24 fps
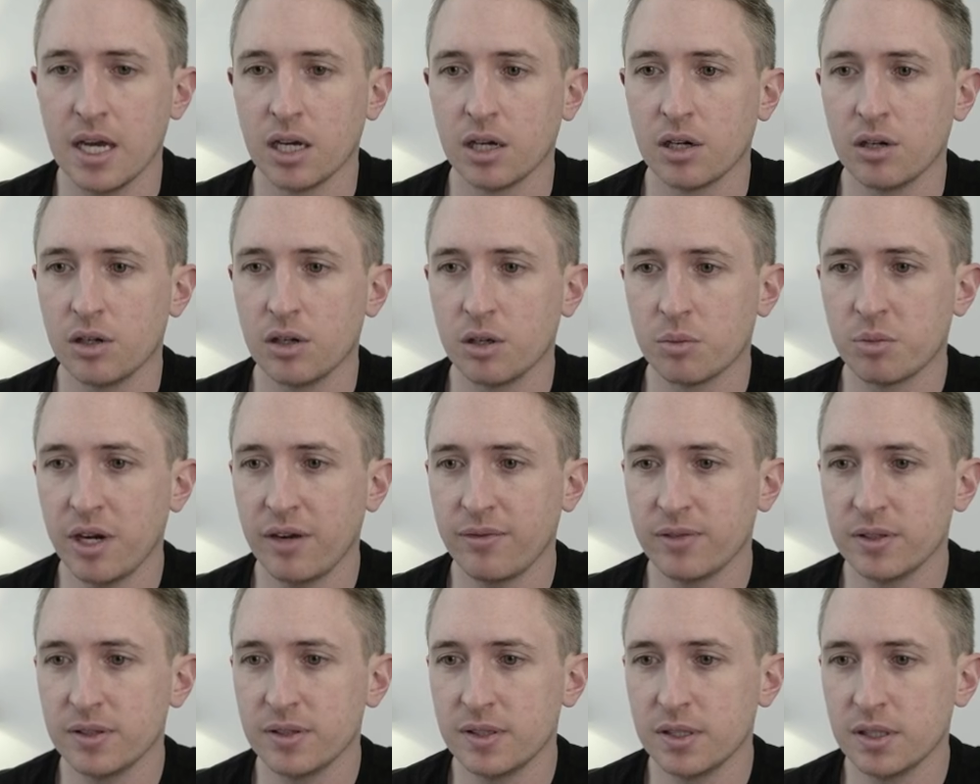Go to
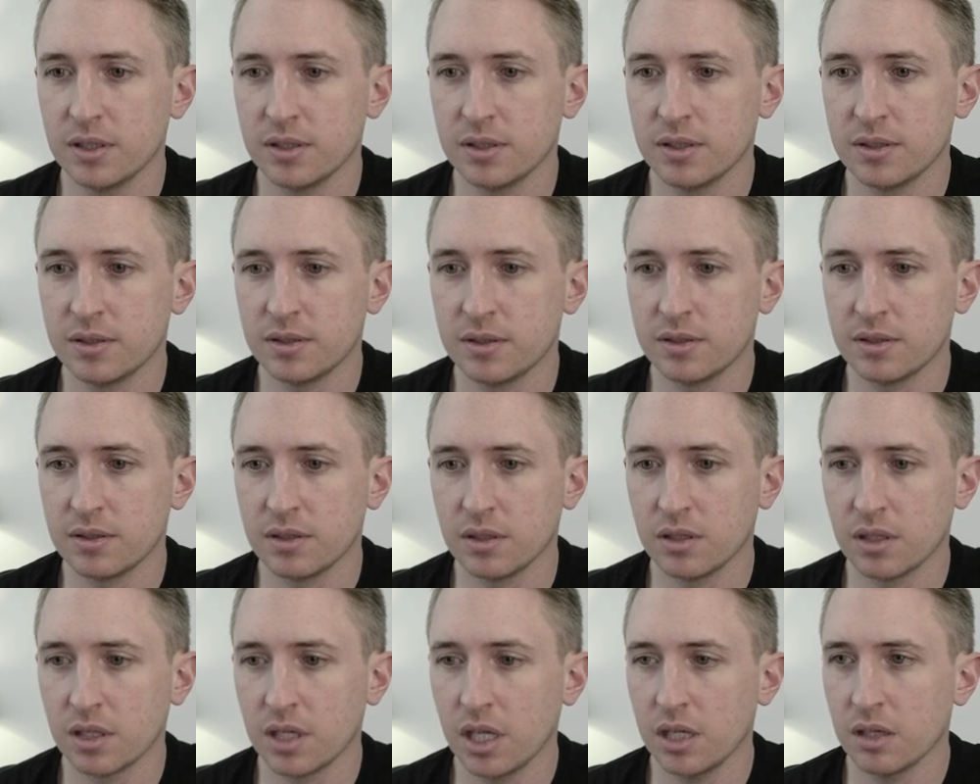Preferences,
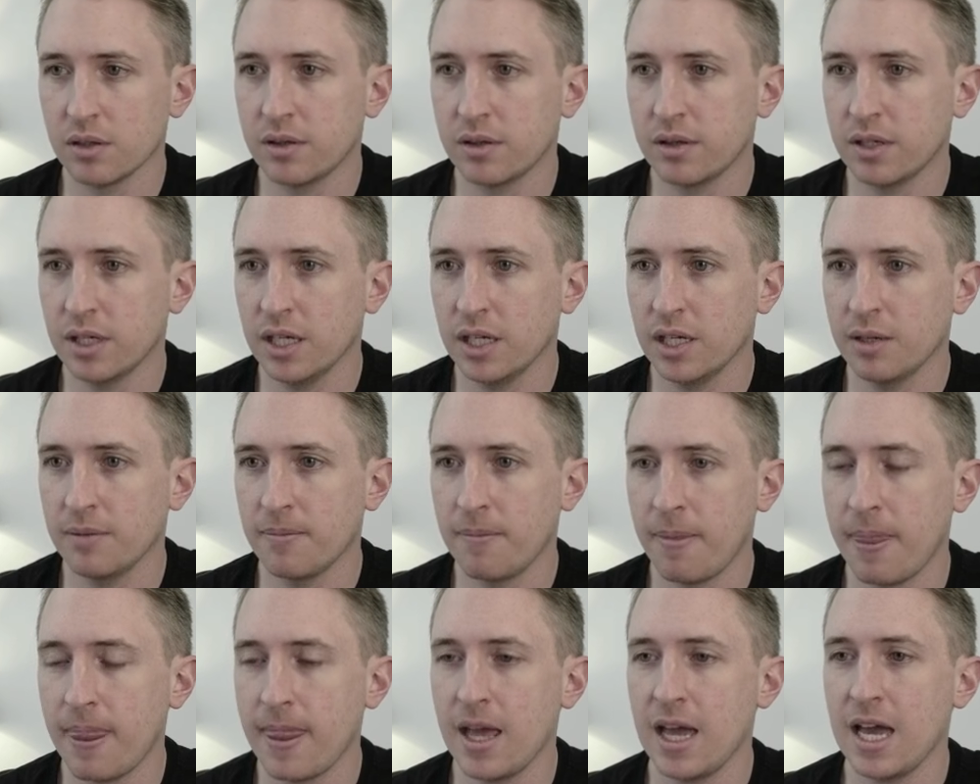Color
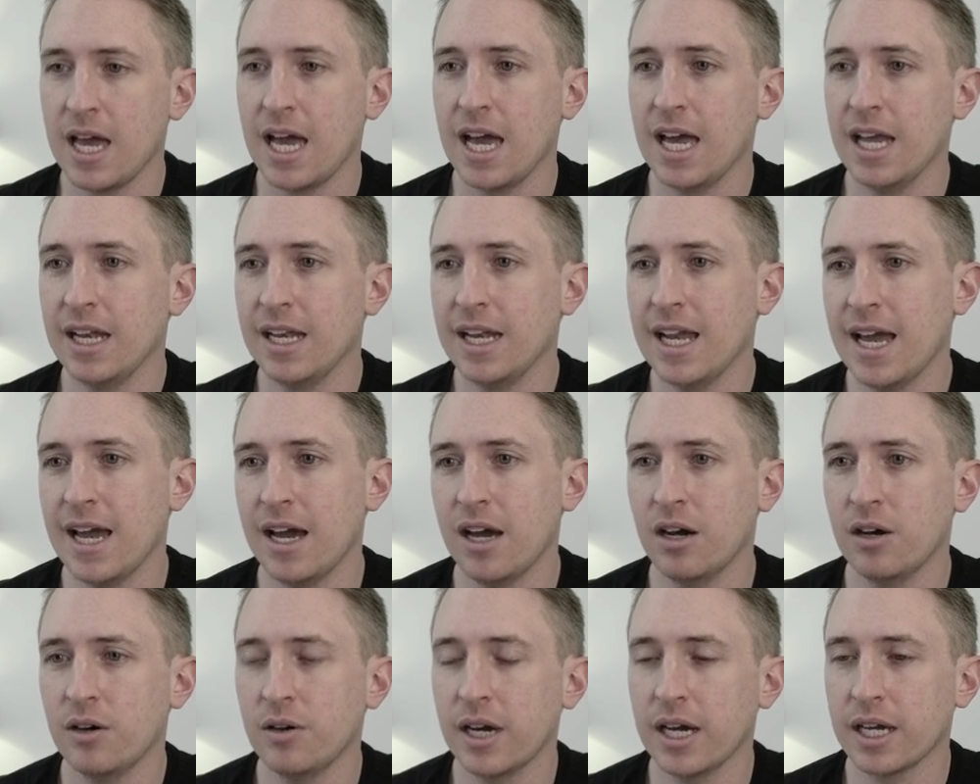Theme, and
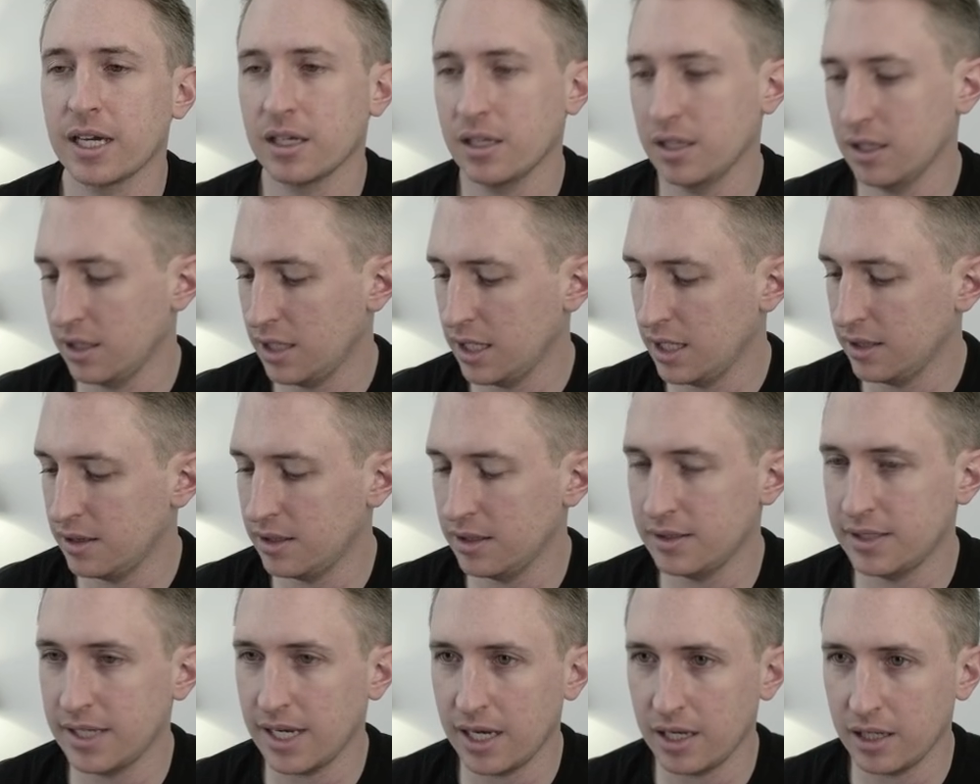now I can hit the
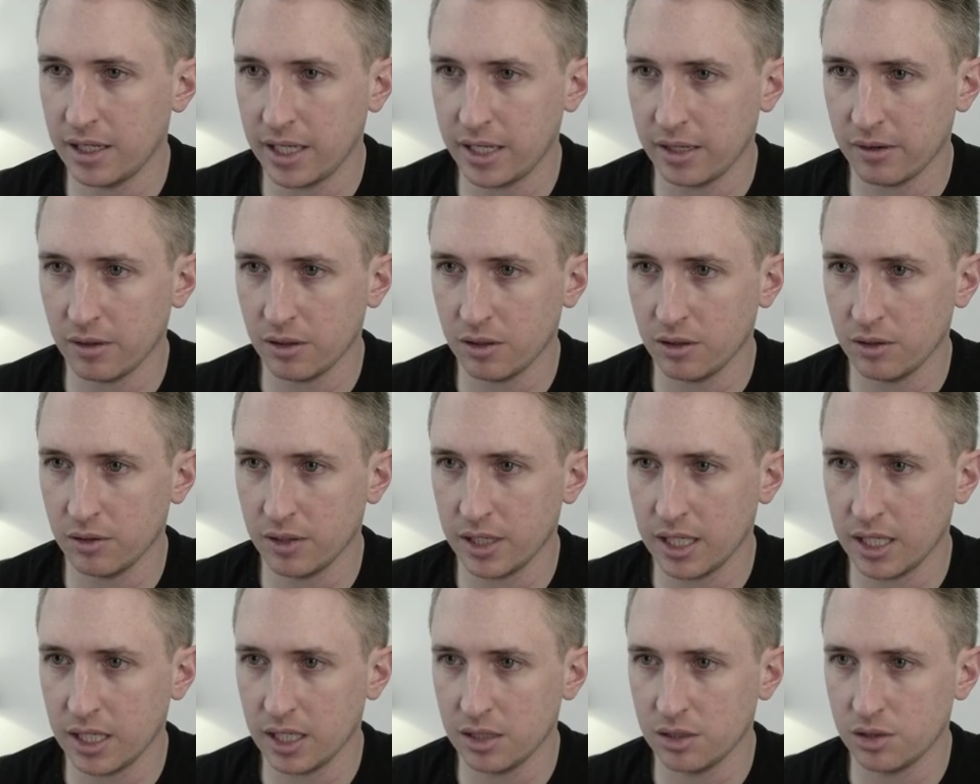down arrow
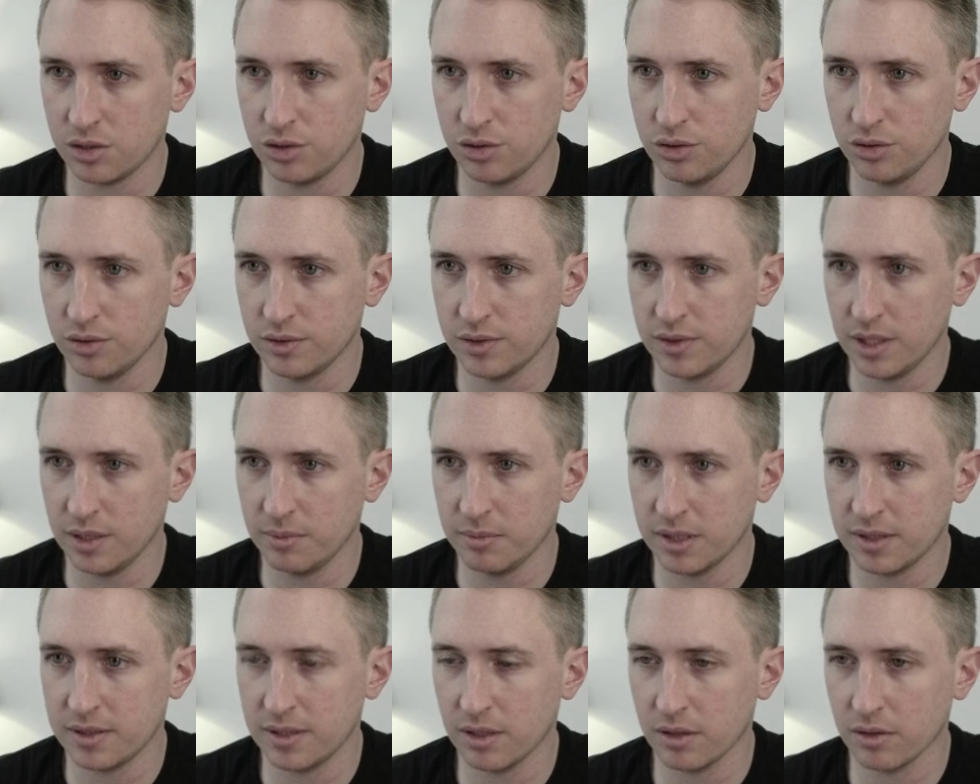and choose the
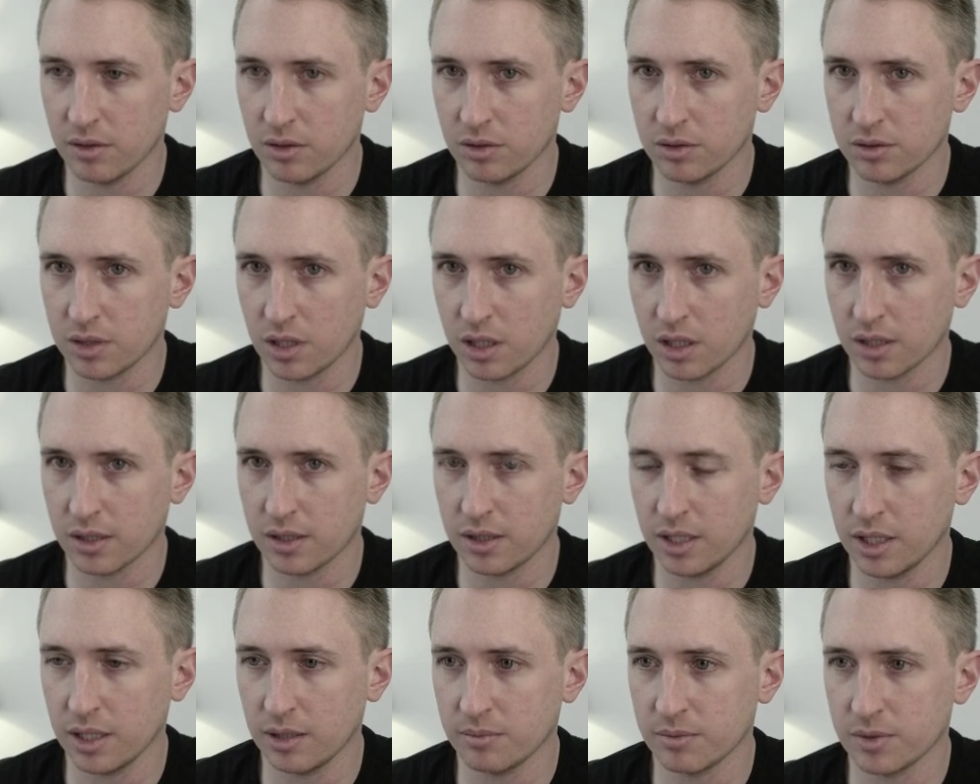Material Dark
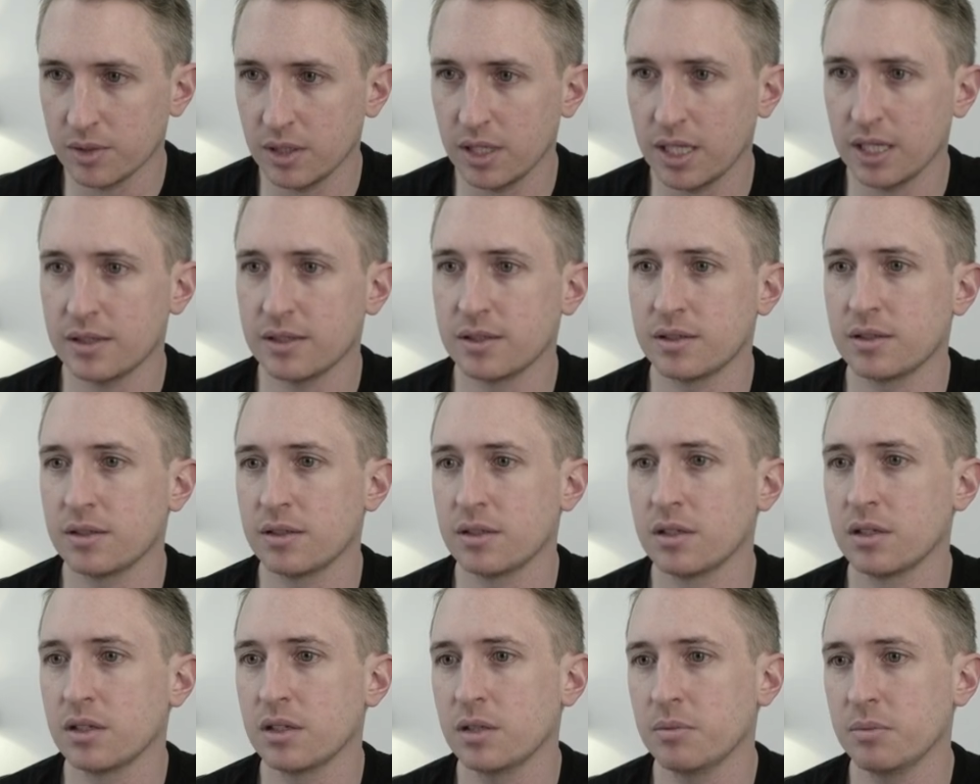theme. So
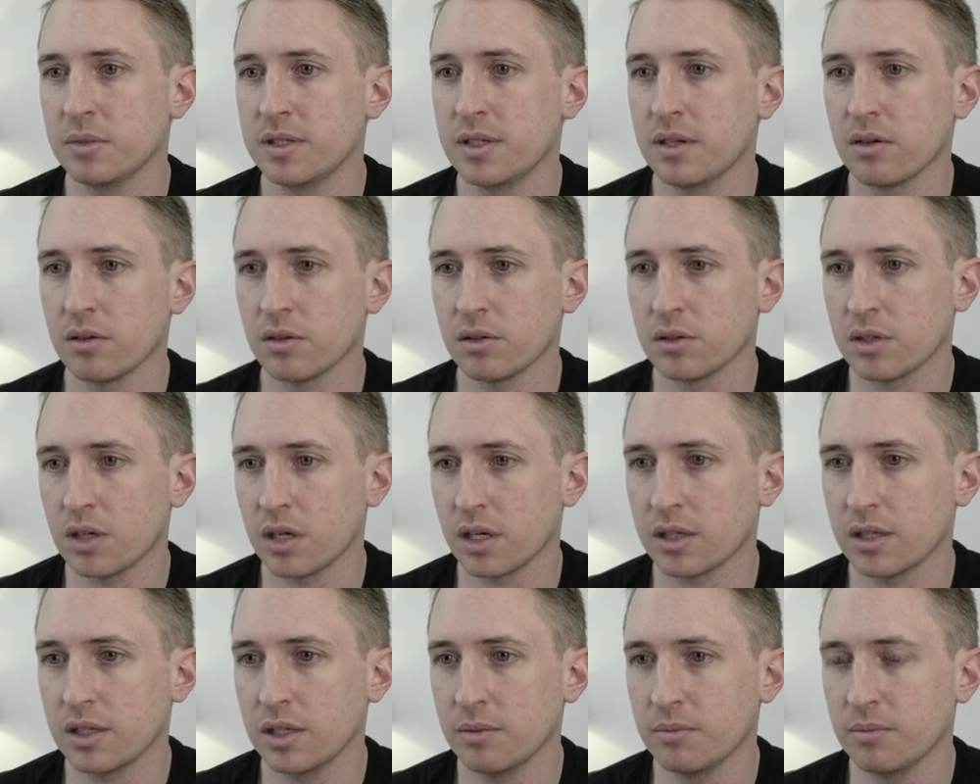that's the Material
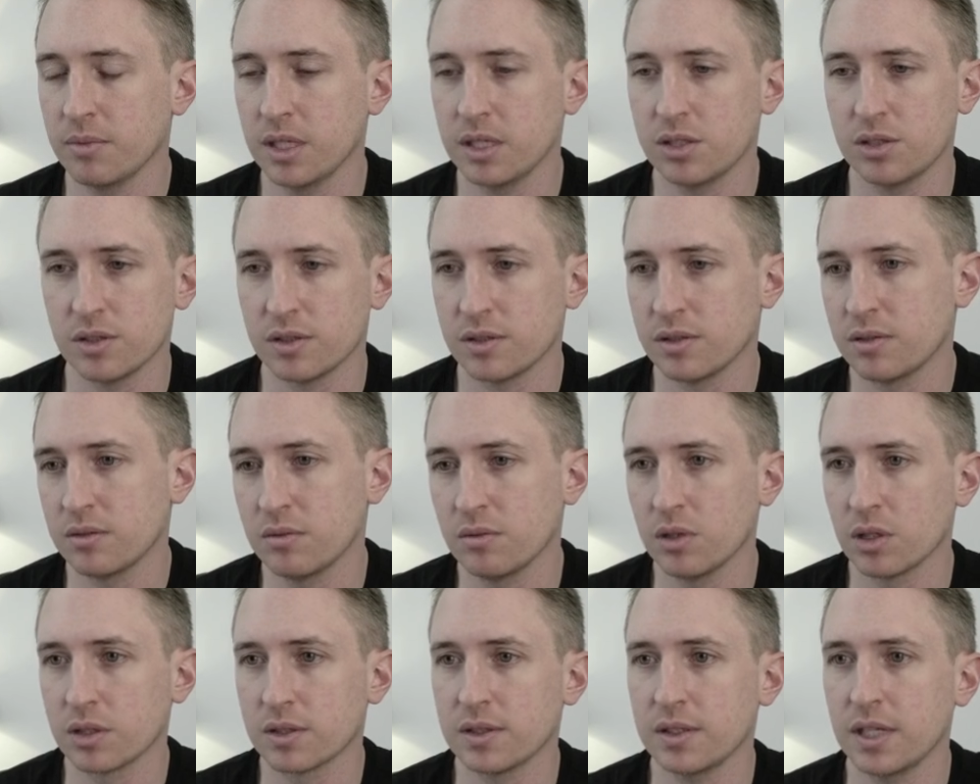Dark theme. It just
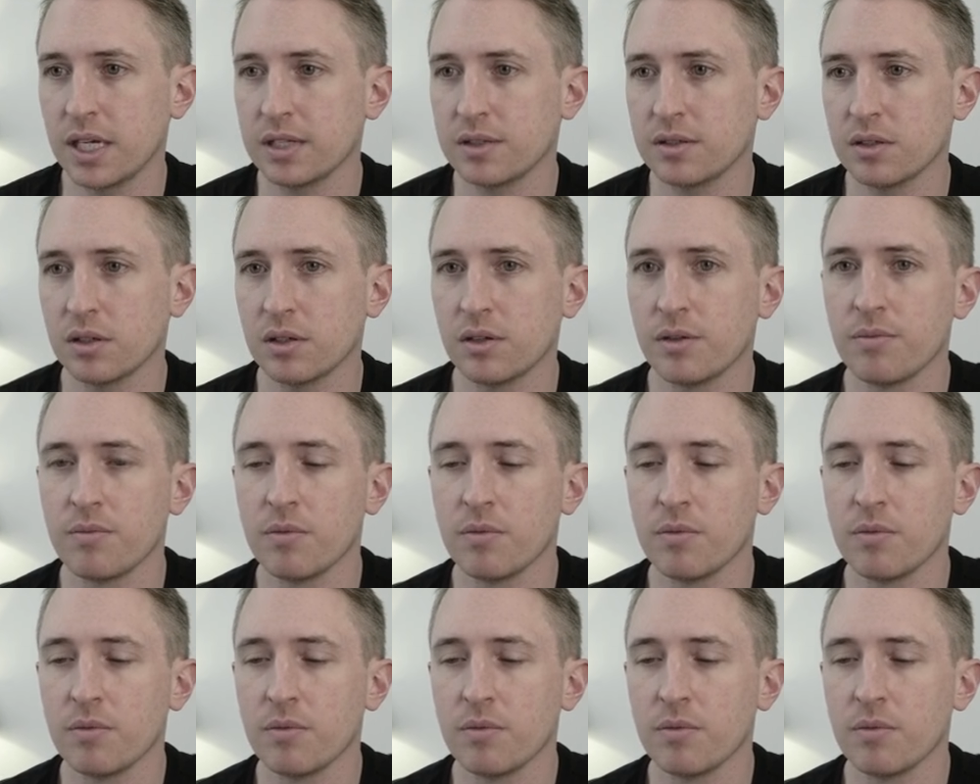looks nicer.